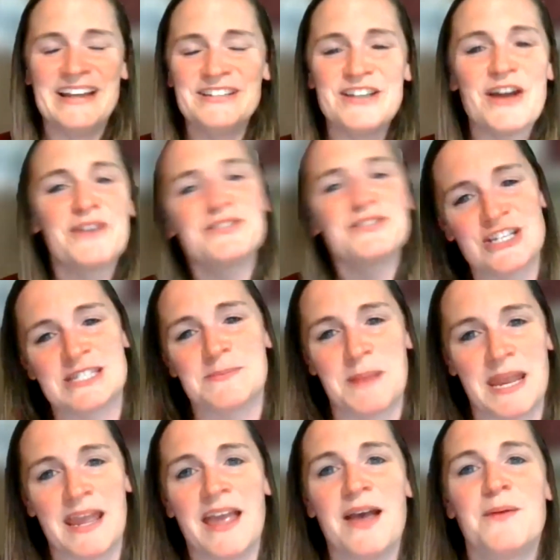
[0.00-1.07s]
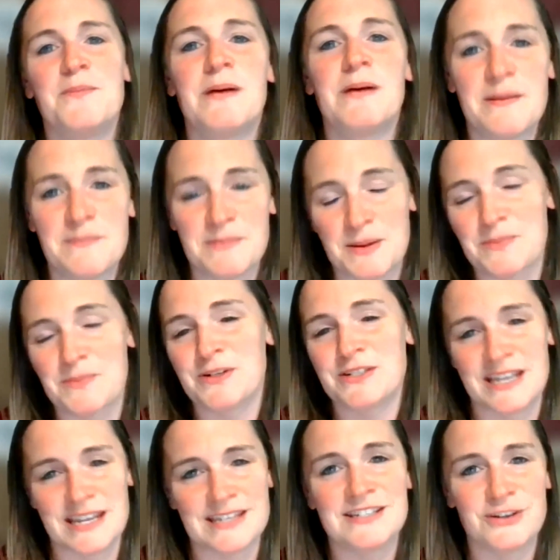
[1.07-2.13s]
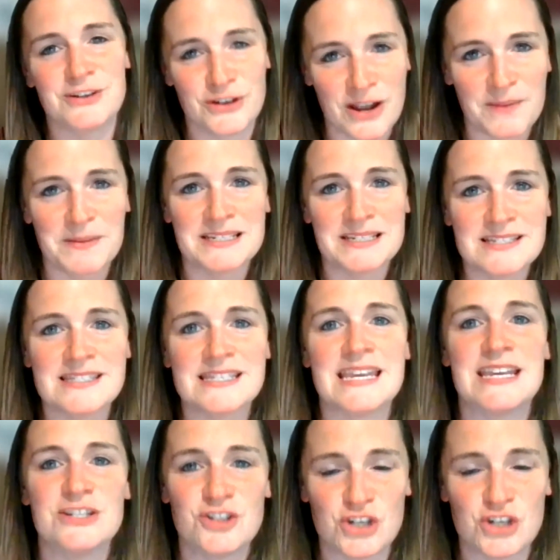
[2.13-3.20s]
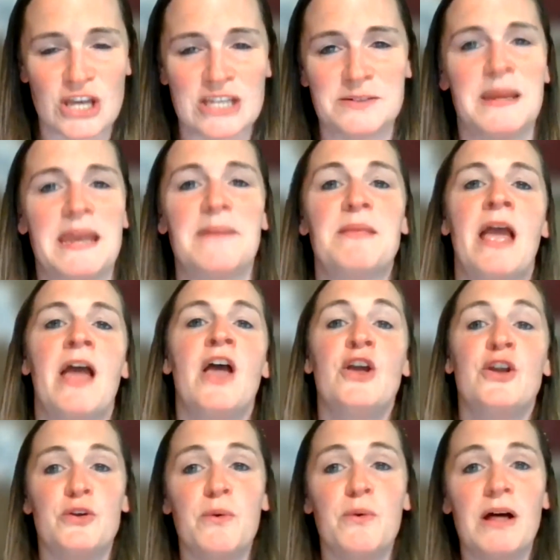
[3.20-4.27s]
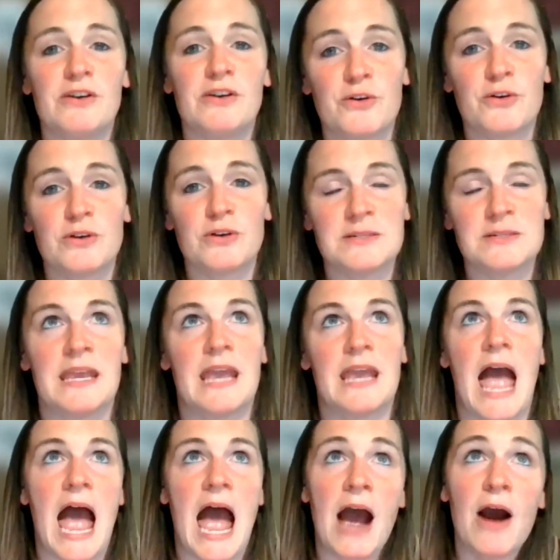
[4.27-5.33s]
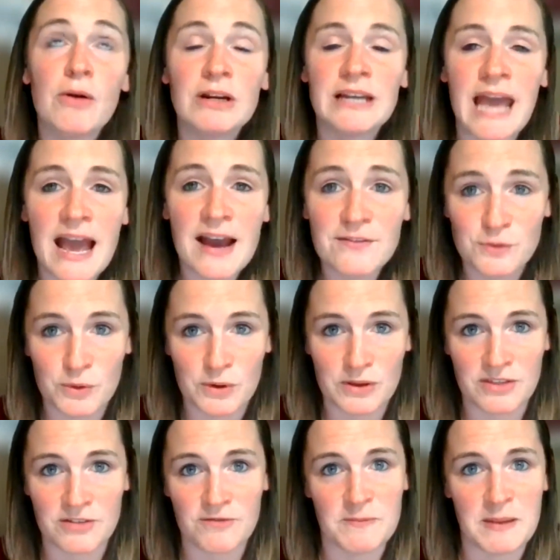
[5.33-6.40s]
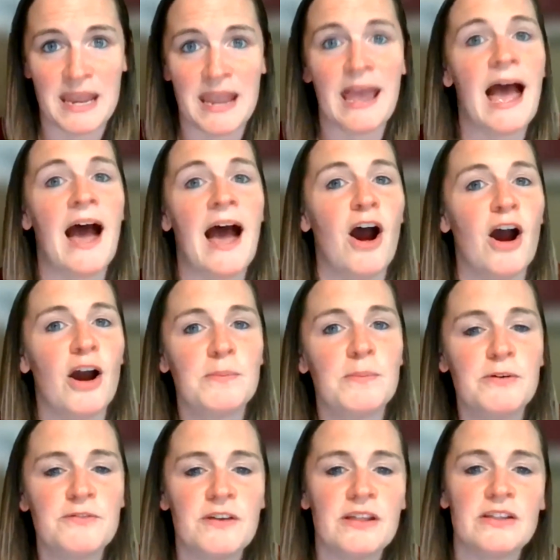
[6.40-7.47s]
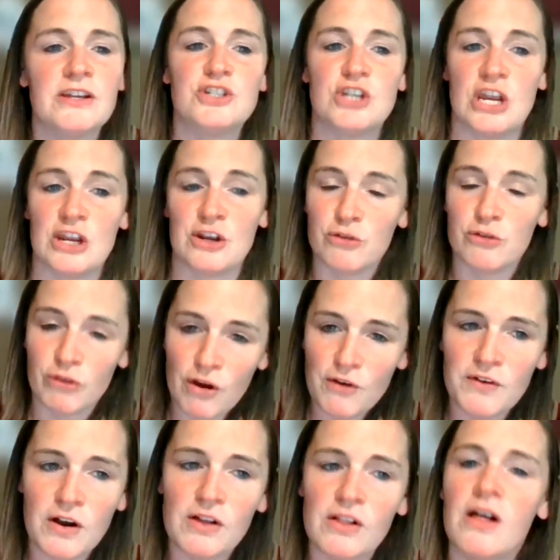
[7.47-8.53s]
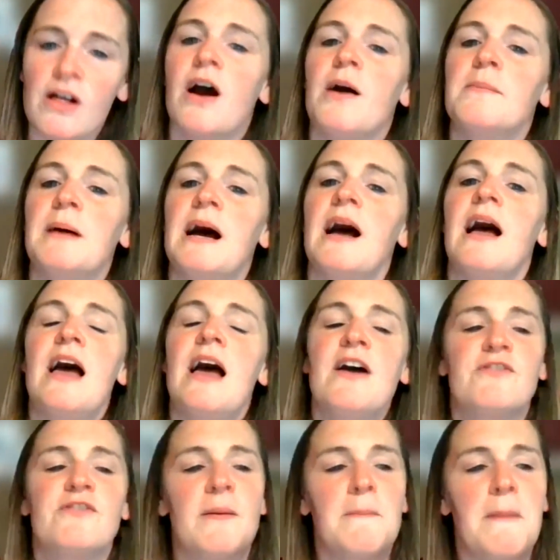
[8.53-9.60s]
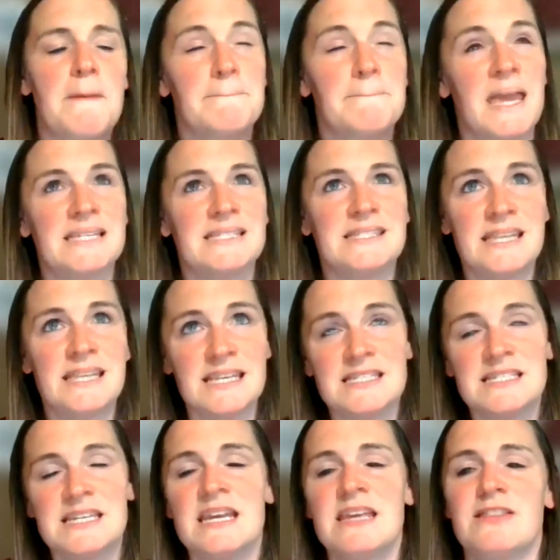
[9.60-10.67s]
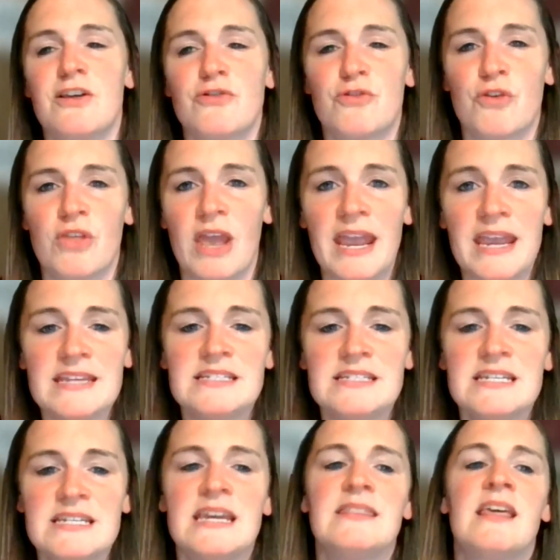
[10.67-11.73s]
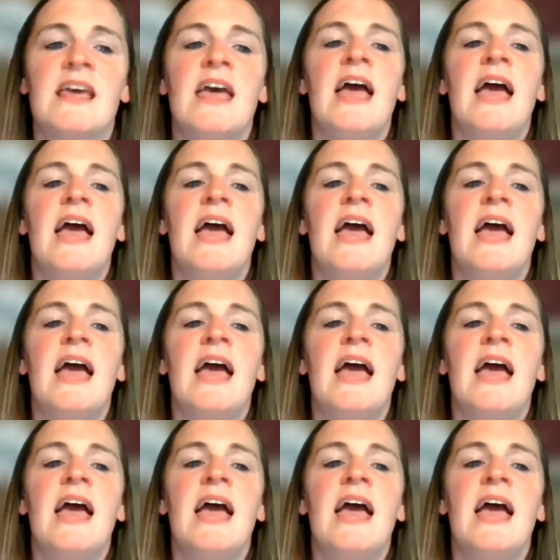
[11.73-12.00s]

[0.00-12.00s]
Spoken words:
Not just me, but I'm gonna pretend you're coming to see just me. You all are going to be like an hour and a half north of me at Harbor Village in Grove, Oklahoma from May 16th through the 18th.